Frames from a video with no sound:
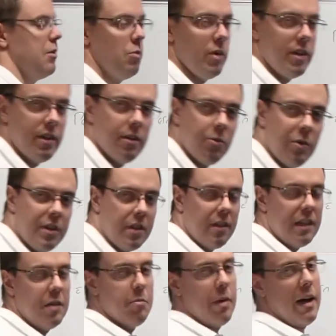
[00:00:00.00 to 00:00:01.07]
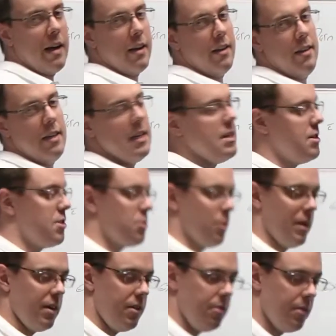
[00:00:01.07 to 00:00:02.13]
when you lean back. Easiest
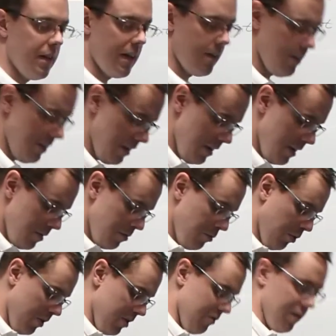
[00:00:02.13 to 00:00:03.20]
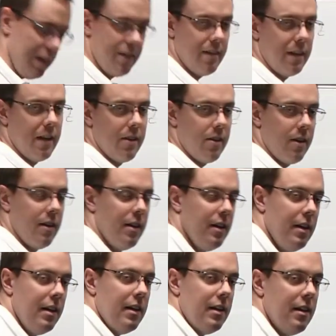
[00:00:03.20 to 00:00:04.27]
way to do that, put your feet together,
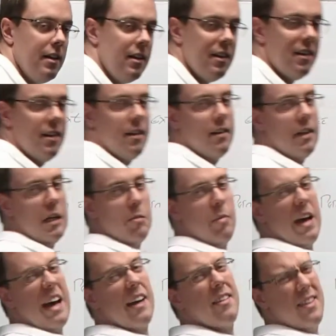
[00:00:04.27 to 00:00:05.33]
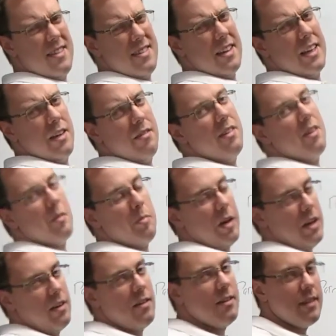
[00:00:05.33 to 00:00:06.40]
lean back. Does that give you your pain?
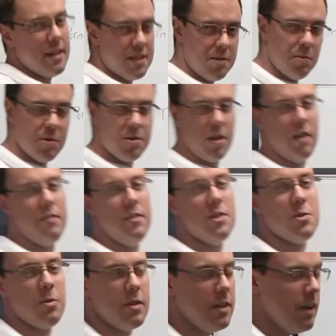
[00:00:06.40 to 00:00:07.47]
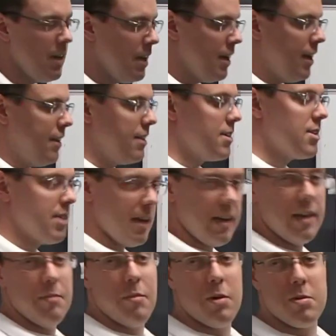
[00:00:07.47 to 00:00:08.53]
That's the most obvious one. The
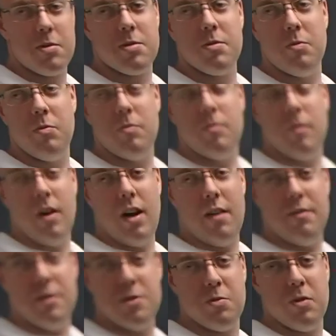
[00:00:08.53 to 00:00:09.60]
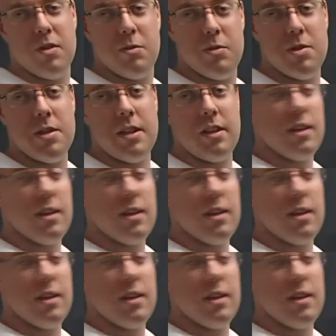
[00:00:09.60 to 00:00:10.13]
second most obvious one that we see in